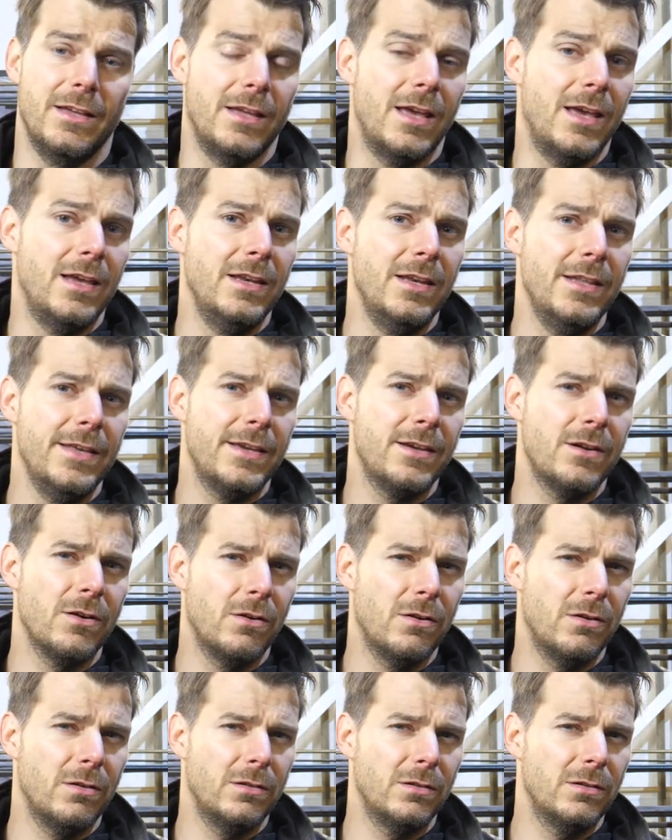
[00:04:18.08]

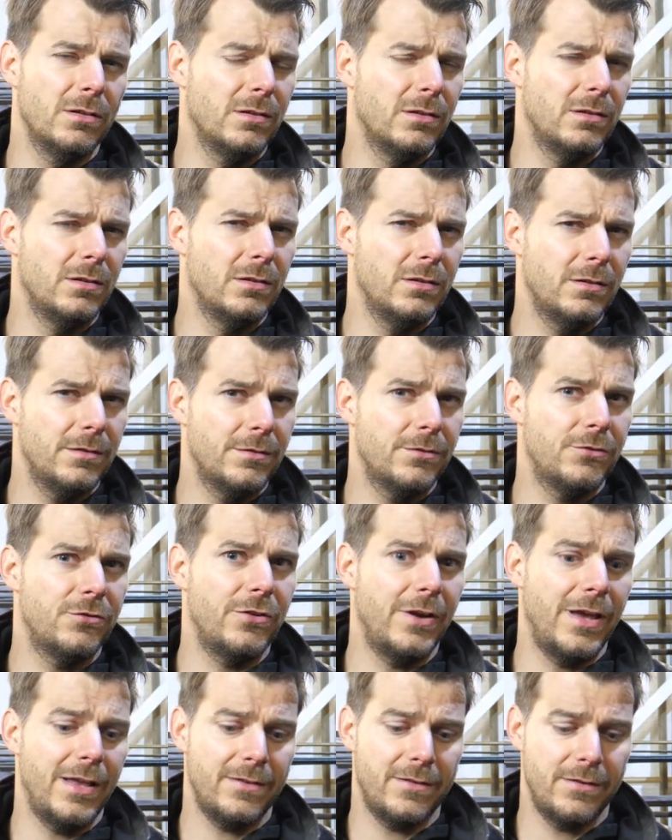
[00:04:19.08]
helicoil
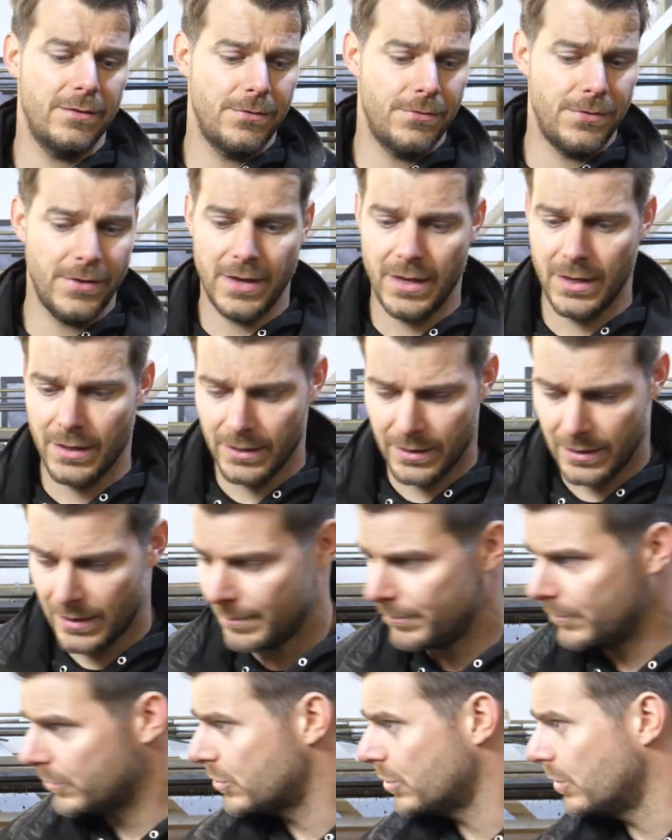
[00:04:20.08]
thread thing.
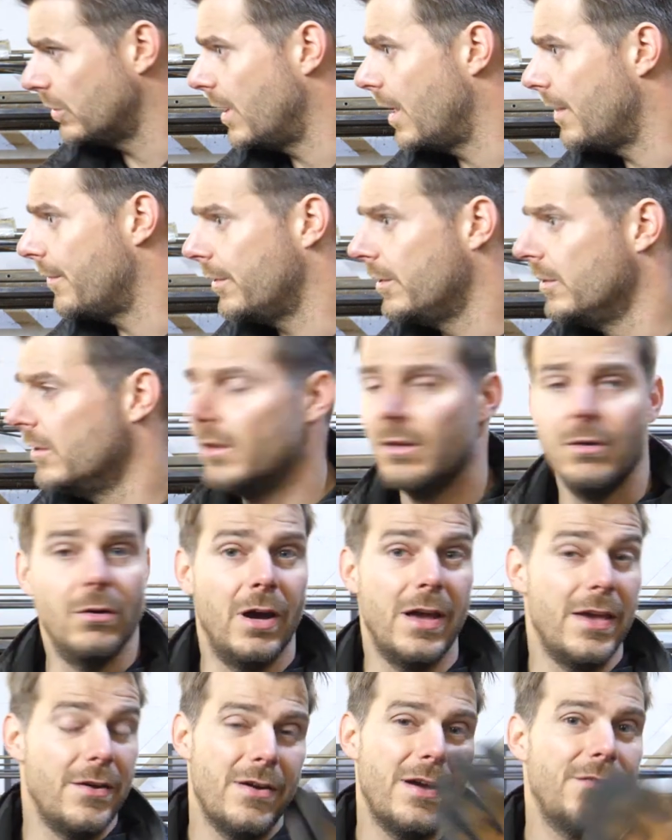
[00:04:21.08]
I'm not sure that,
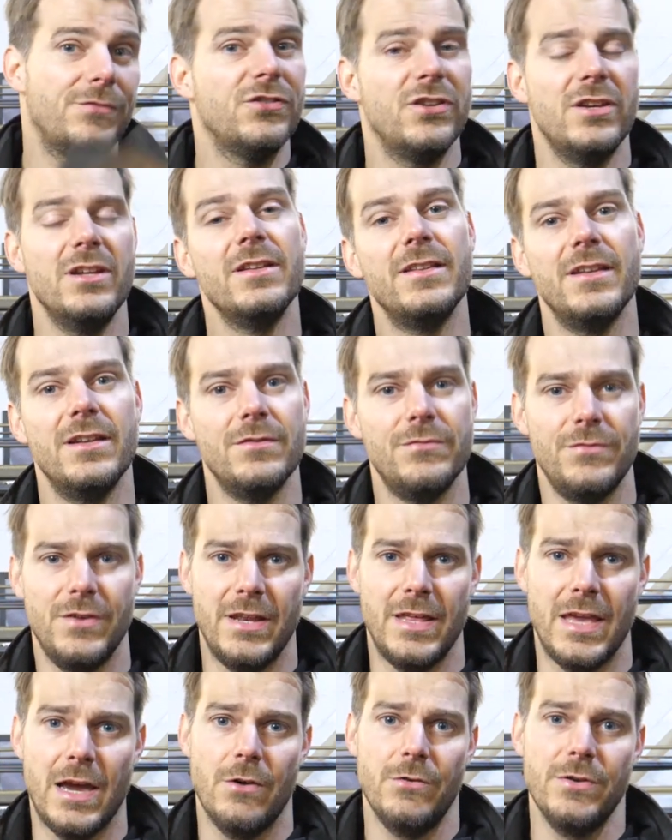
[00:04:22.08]
well, you have seen it in the
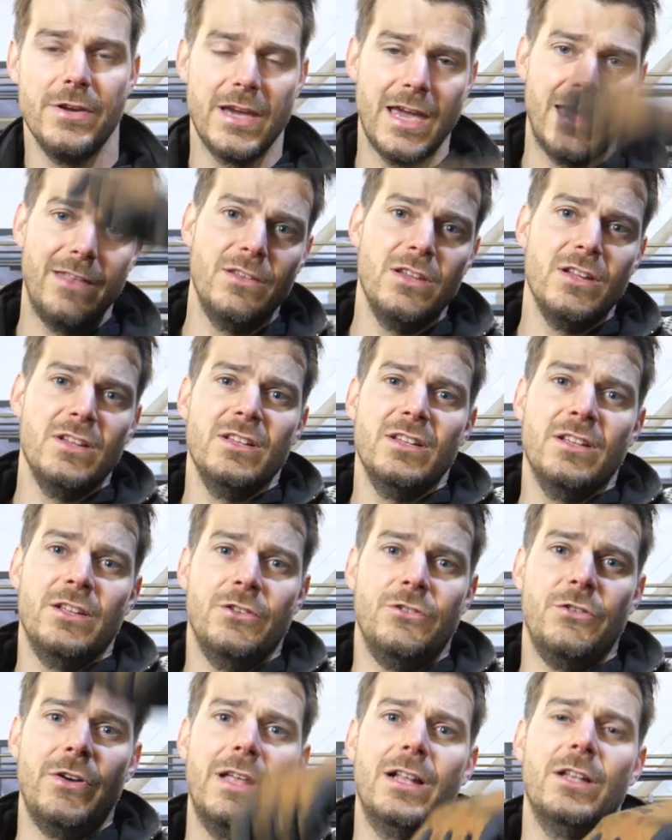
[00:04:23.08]
video. You can
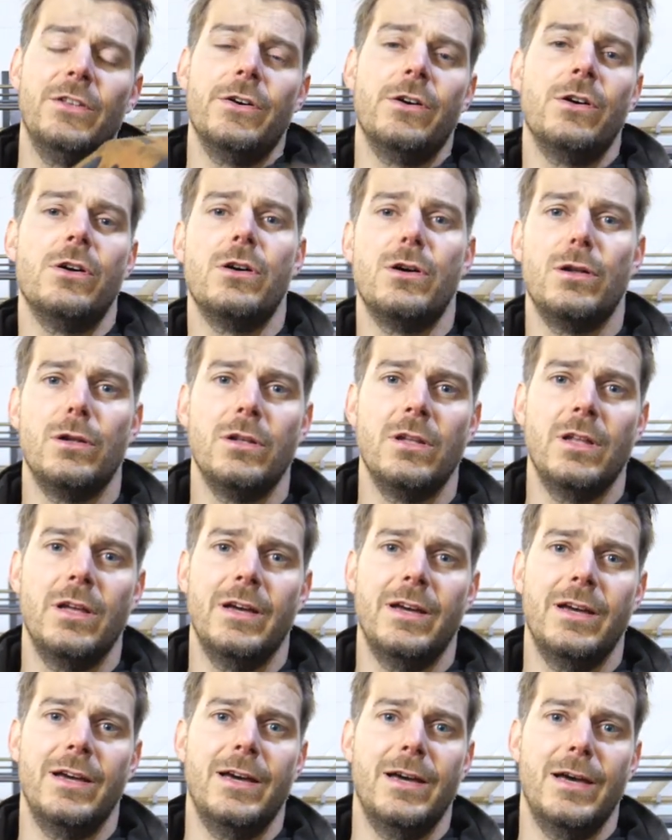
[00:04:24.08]
drill the hole,
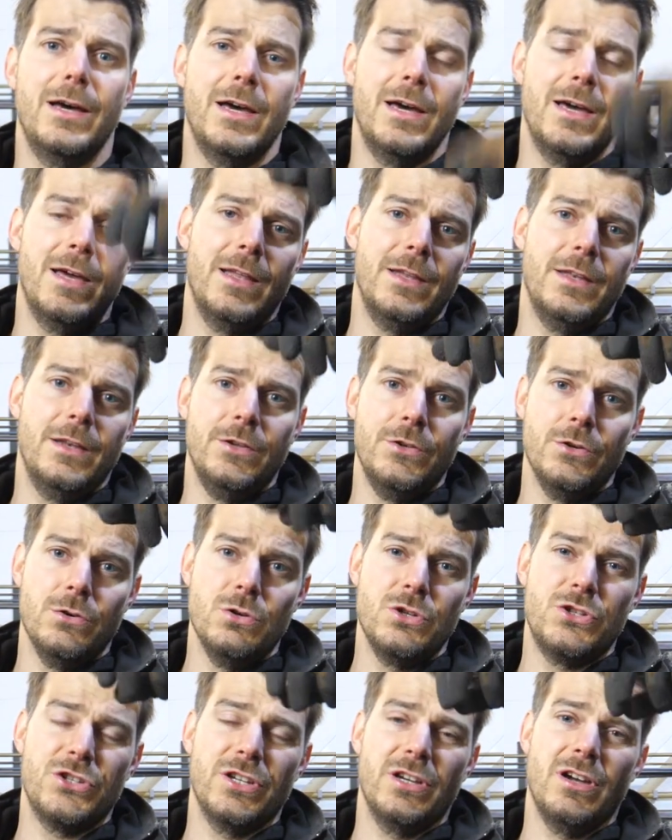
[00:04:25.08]

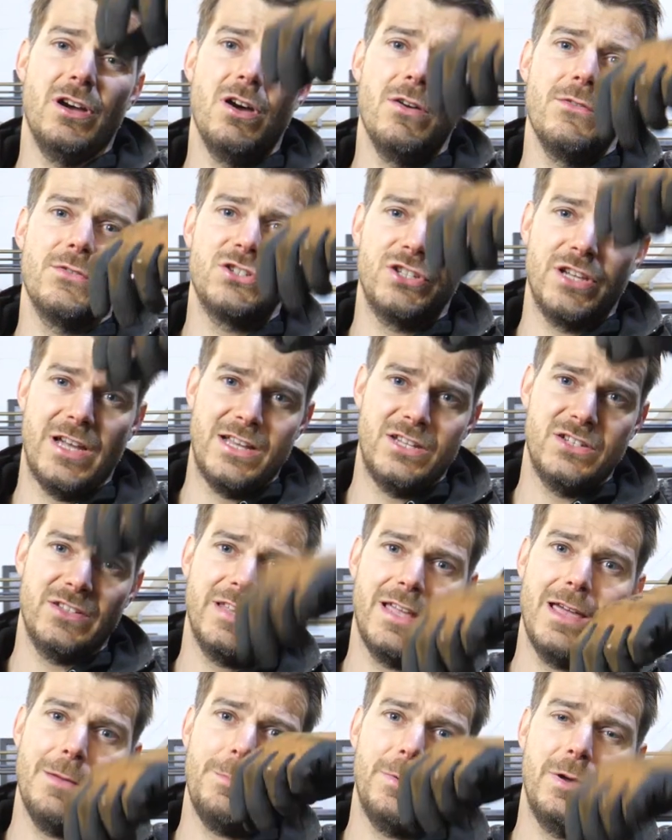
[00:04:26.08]
use an oversized
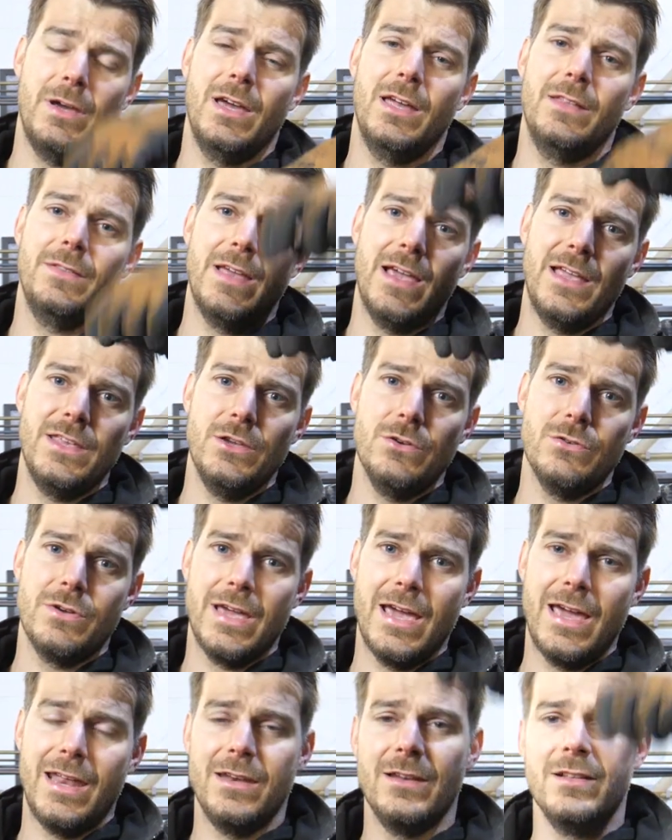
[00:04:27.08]
tab, and then you
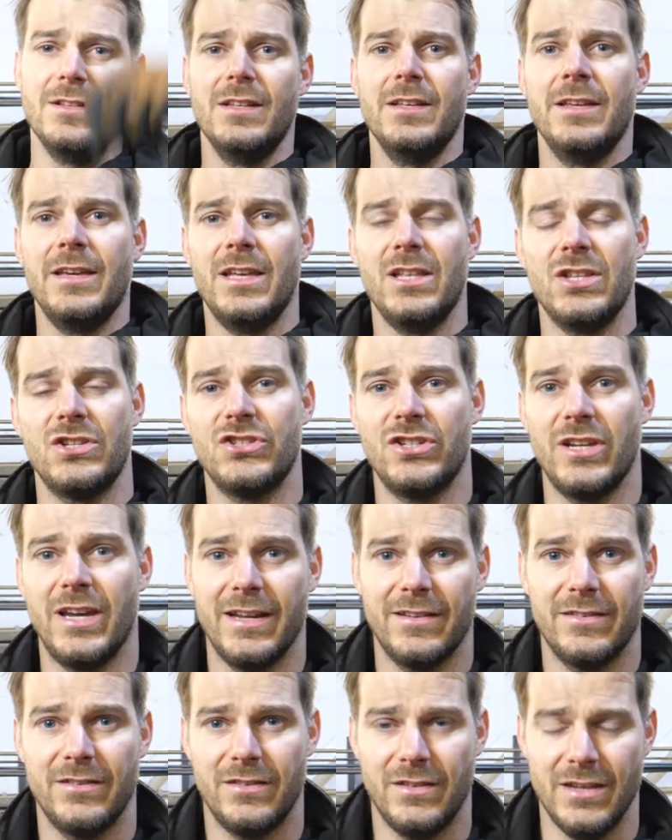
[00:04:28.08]
can
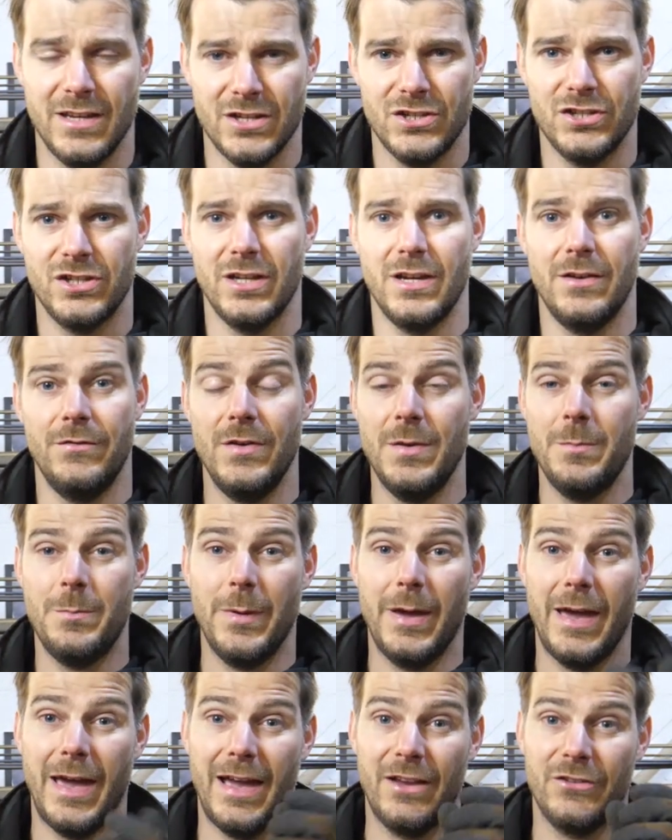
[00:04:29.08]
insert this
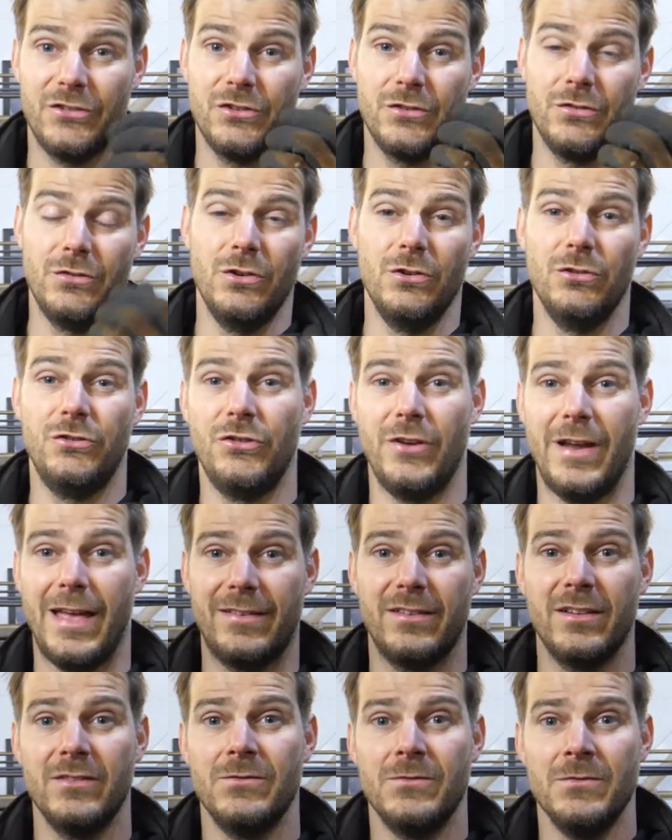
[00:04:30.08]
repair screw
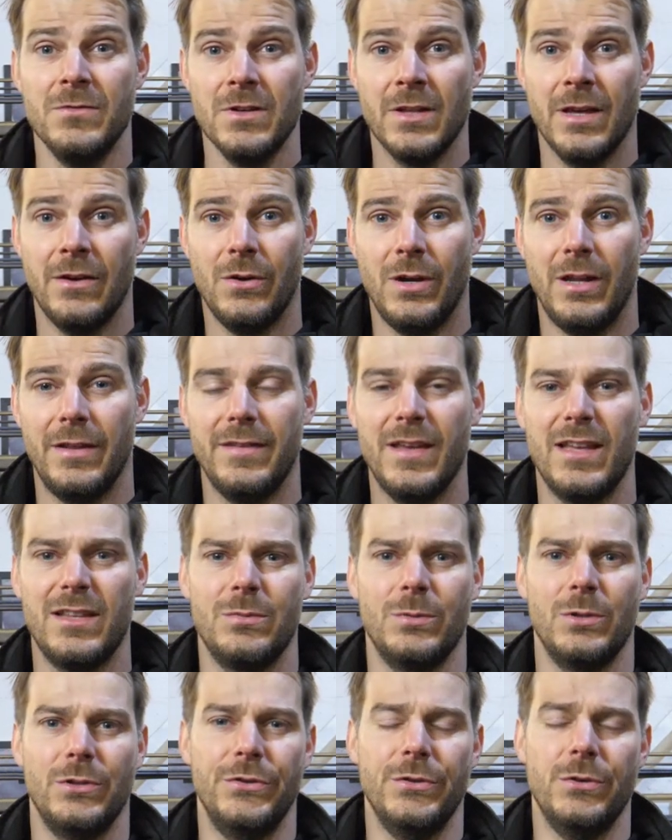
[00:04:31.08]
thread. Oh, well, and
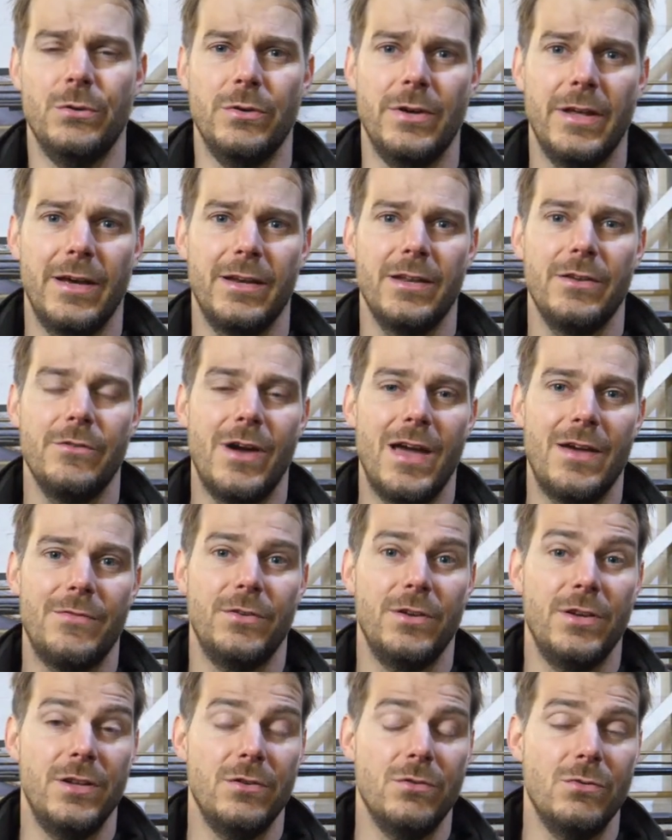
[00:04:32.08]
that will do. Then you
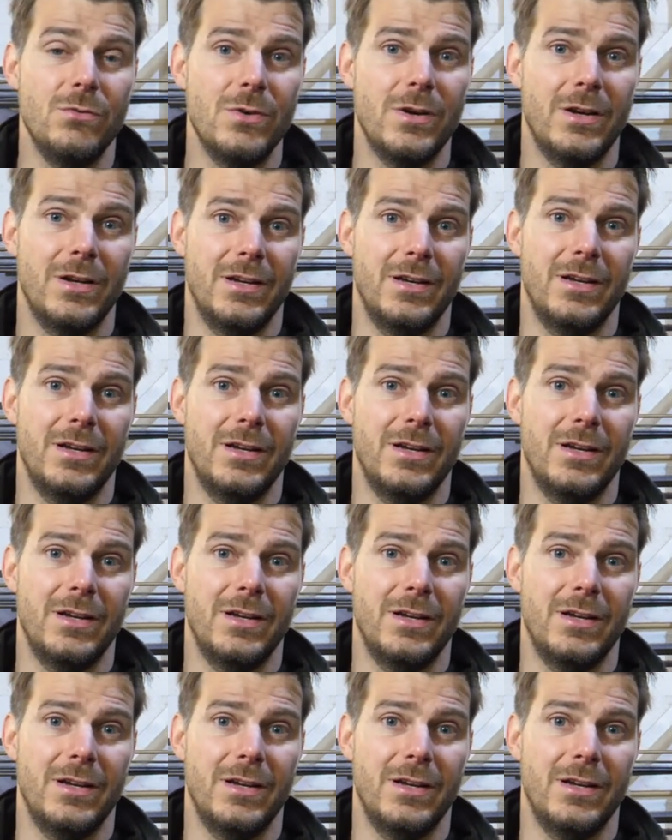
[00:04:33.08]
have a new